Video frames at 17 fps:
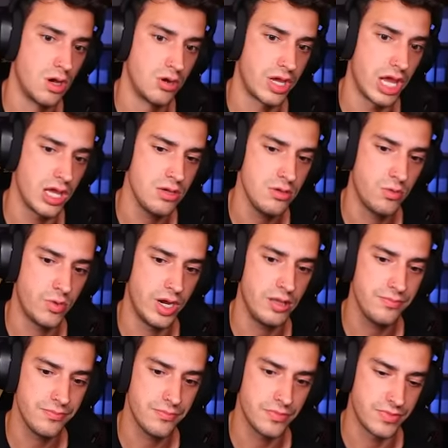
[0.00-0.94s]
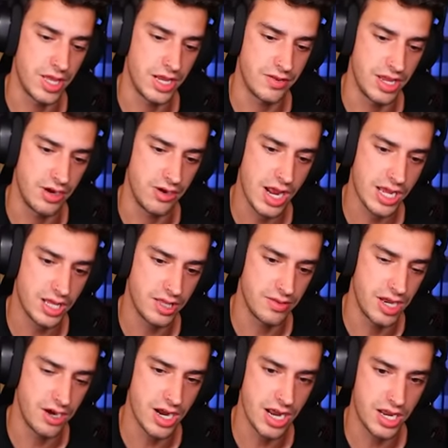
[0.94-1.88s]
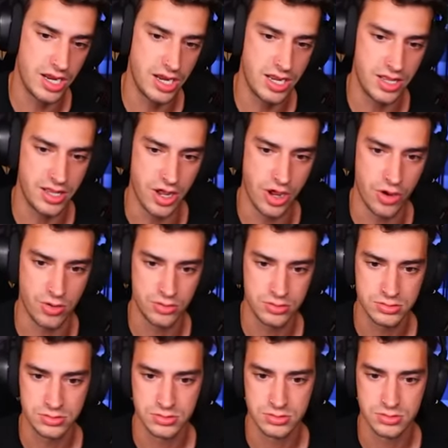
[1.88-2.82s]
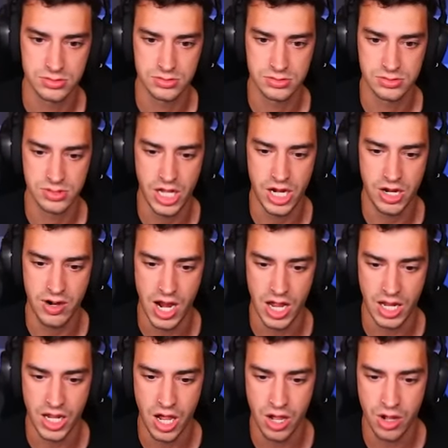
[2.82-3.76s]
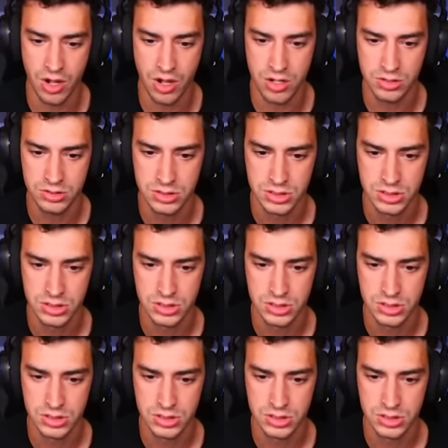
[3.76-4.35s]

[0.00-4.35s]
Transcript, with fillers: okay, well, here I go. Here I go.